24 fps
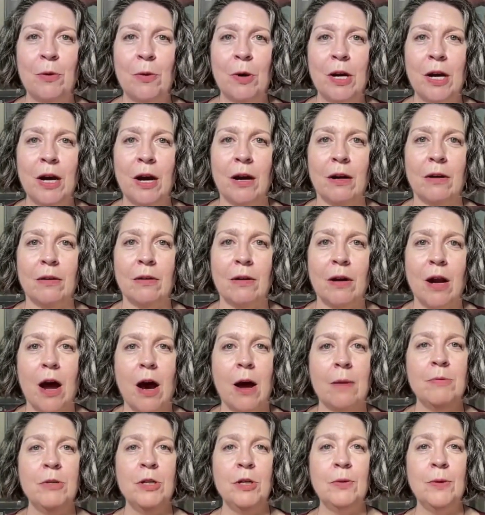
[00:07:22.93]
working on.
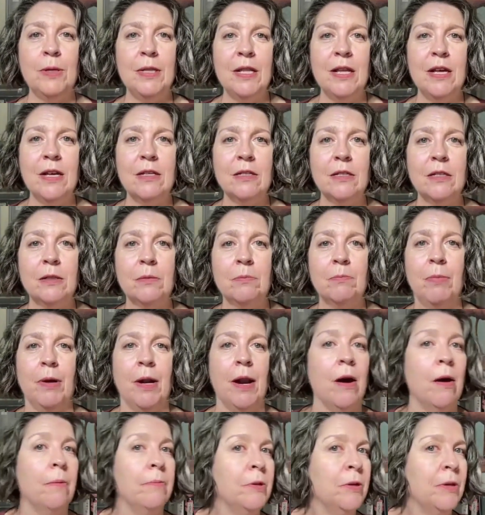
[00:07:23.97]
I'm doing this, but
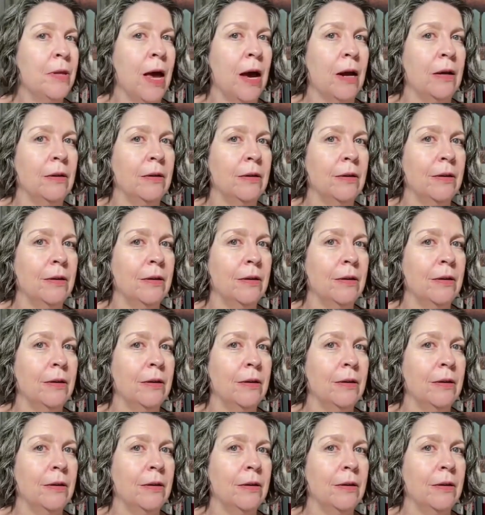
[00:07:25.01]
now I'm doing that.